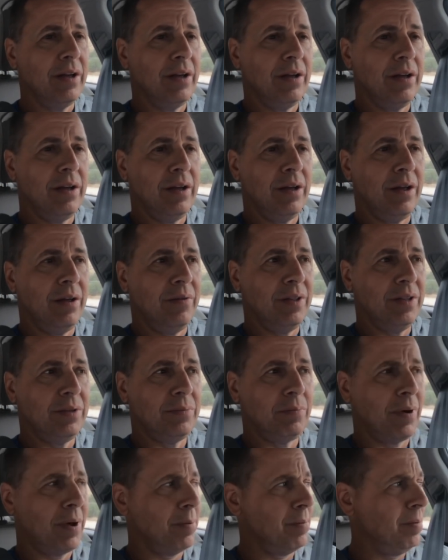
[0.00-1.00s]
this
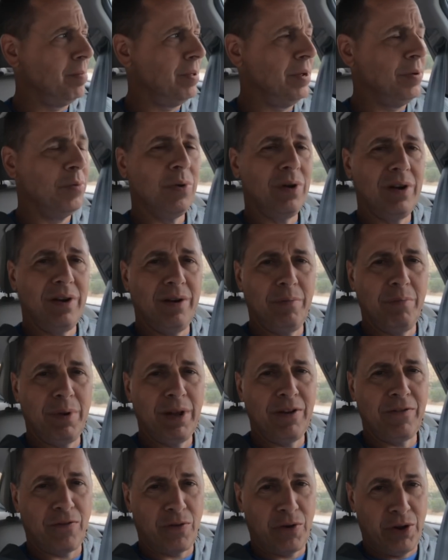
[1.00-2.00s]
probably wouldn't
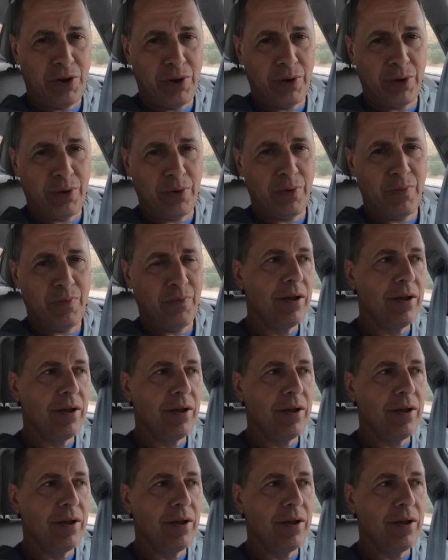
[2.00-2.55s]
be for you.